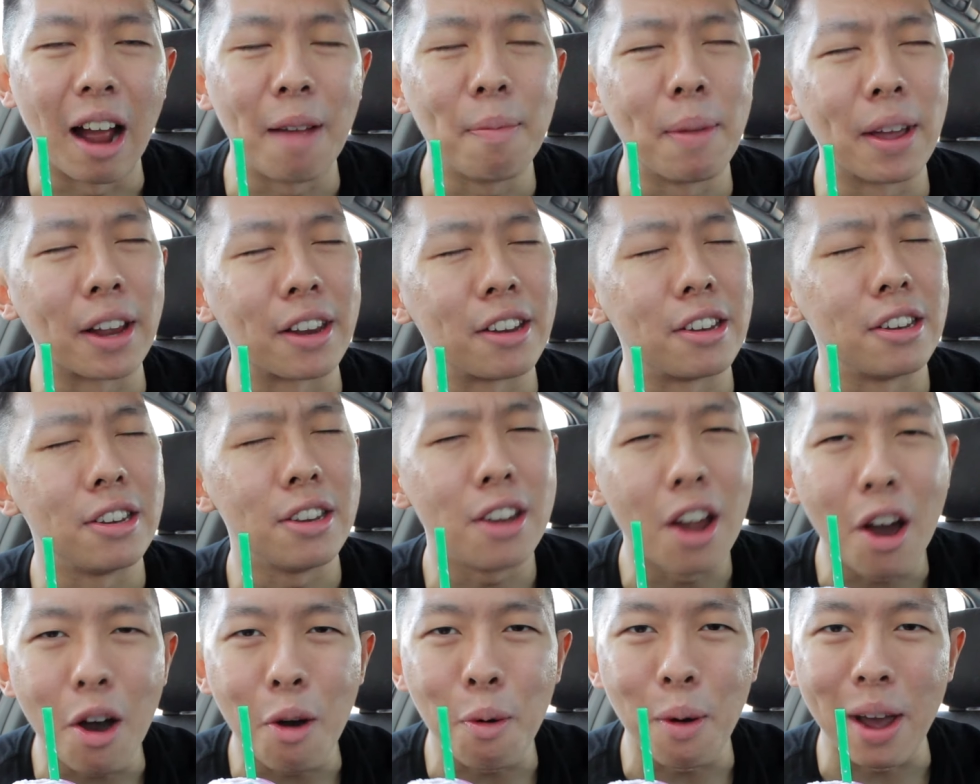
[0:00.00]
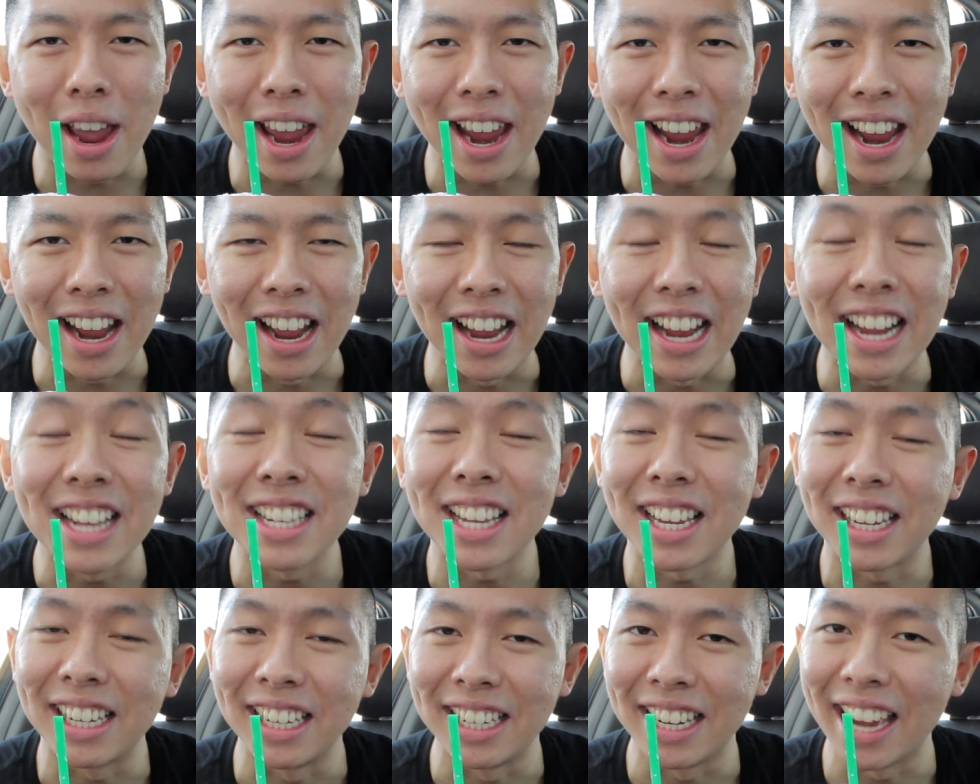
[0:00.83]
I'm like, no way.
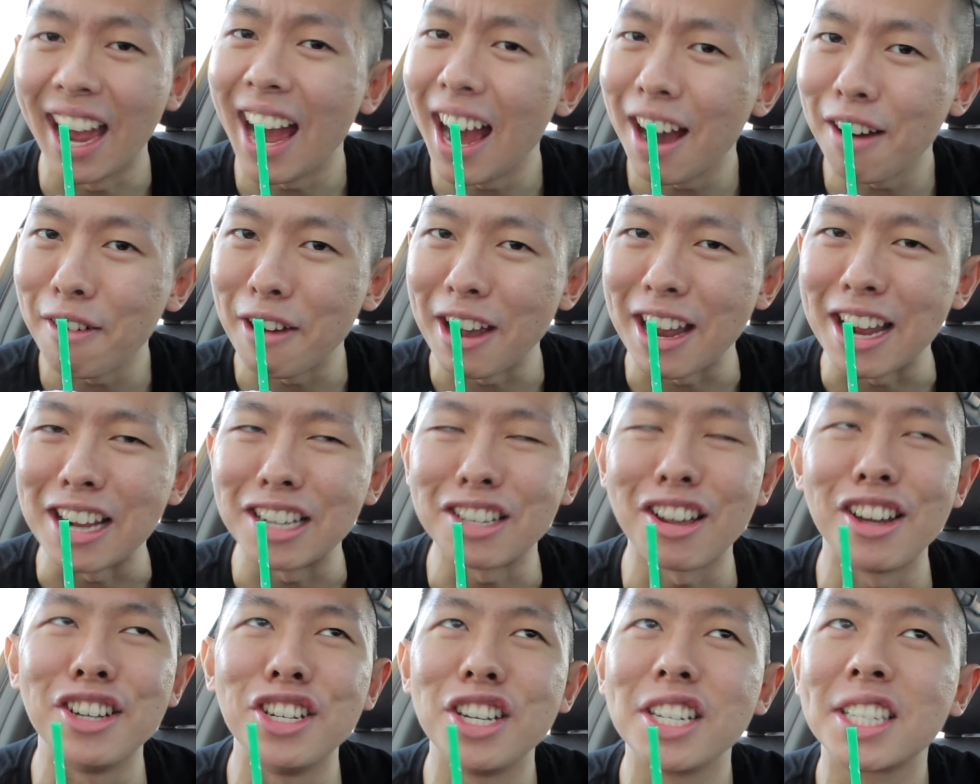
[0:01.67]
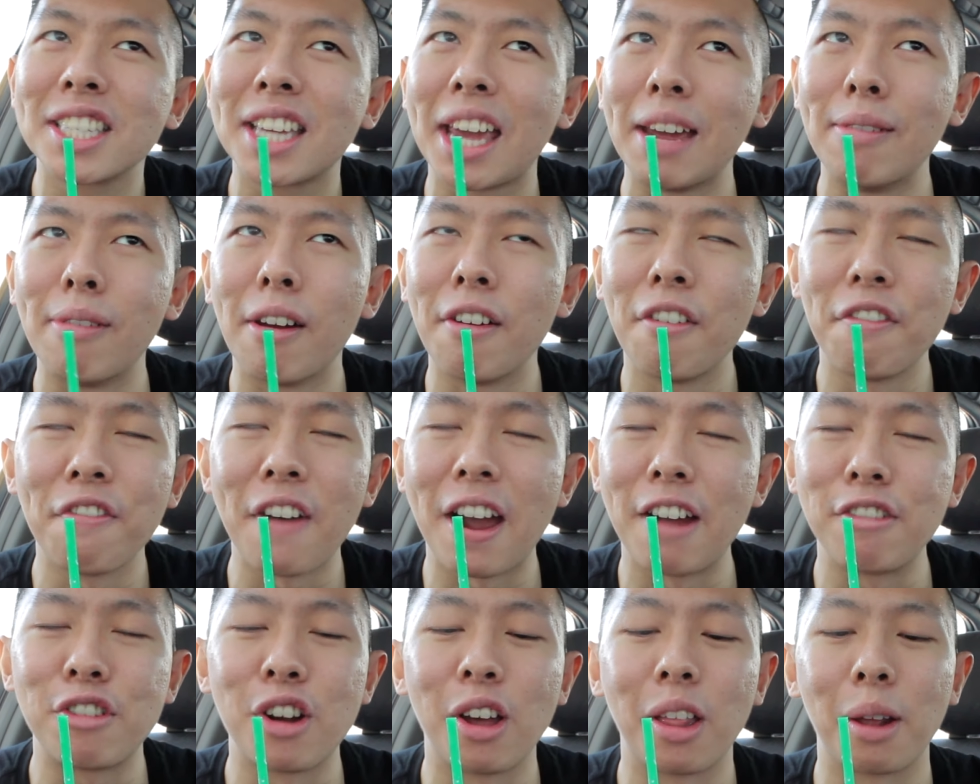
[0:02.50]
He's like, yeah way. So I just gave him a
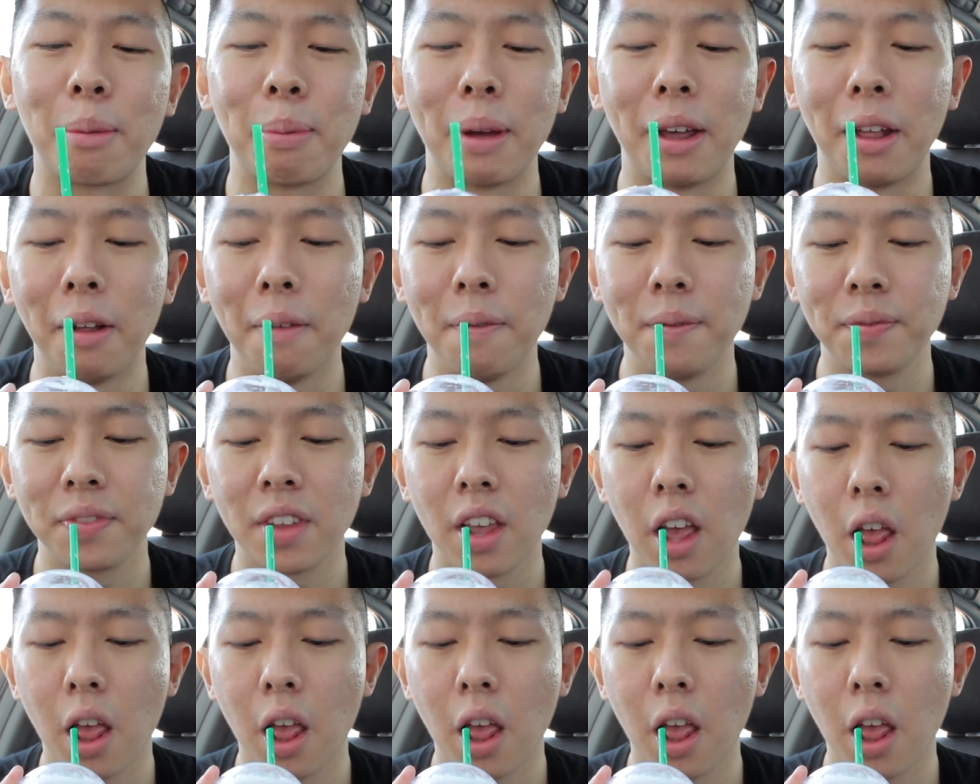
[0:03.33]
$5 bill.